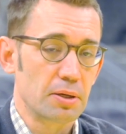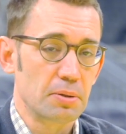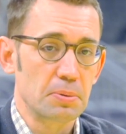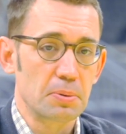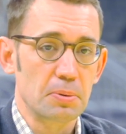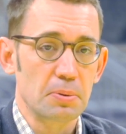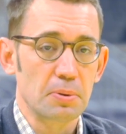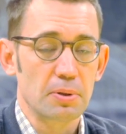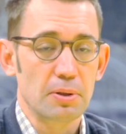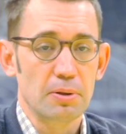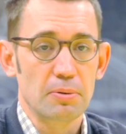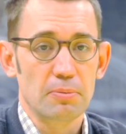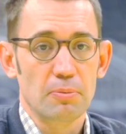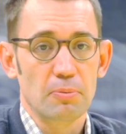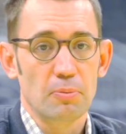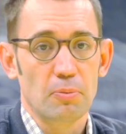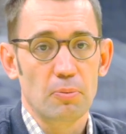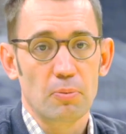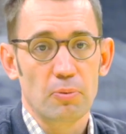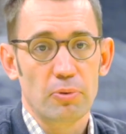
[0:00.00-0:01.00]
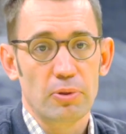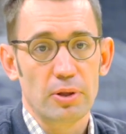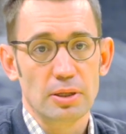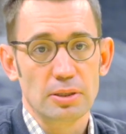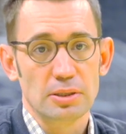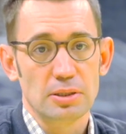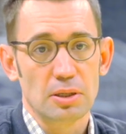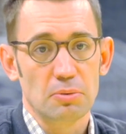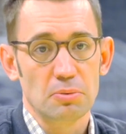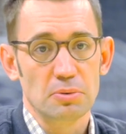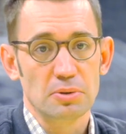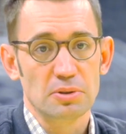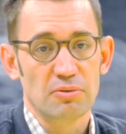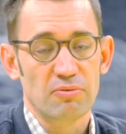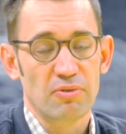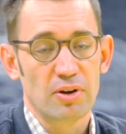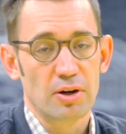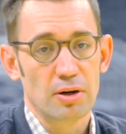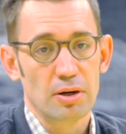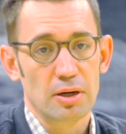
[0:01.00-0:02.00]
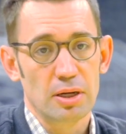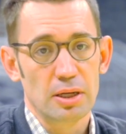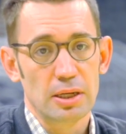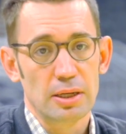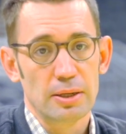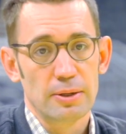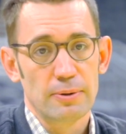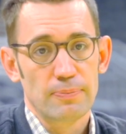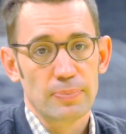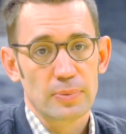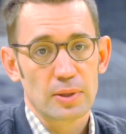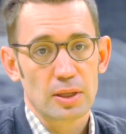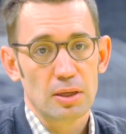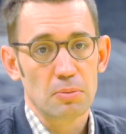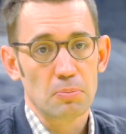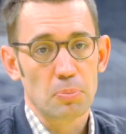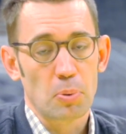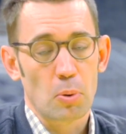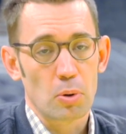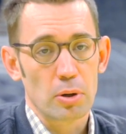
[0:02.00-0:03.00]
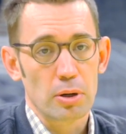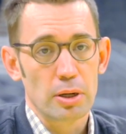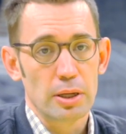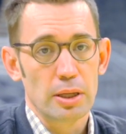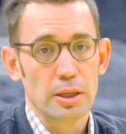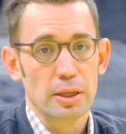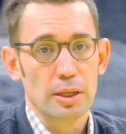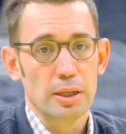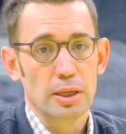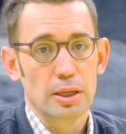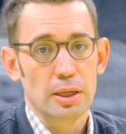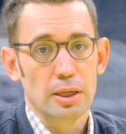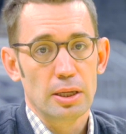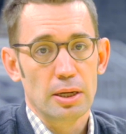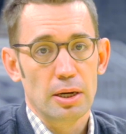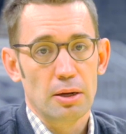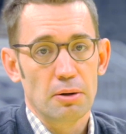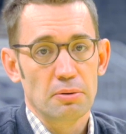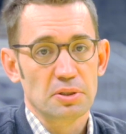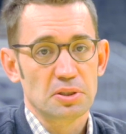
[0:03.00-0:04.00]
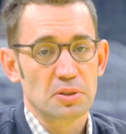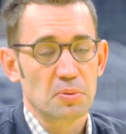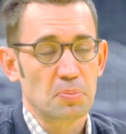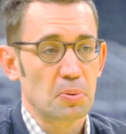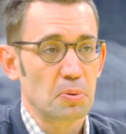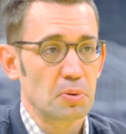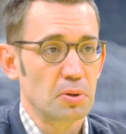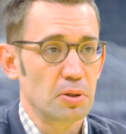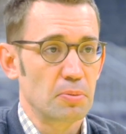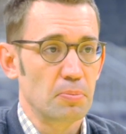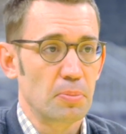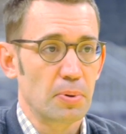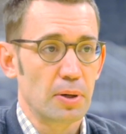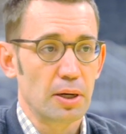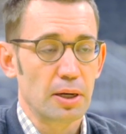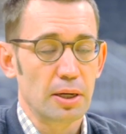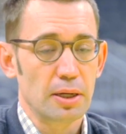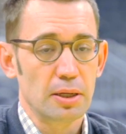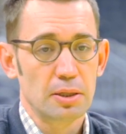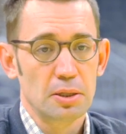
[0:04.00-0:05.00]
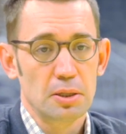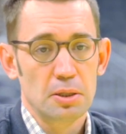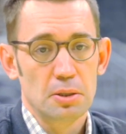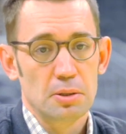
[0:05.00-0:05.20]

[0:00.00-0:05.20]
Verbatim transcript: I mean, one of the things that was very important, and I was supported by,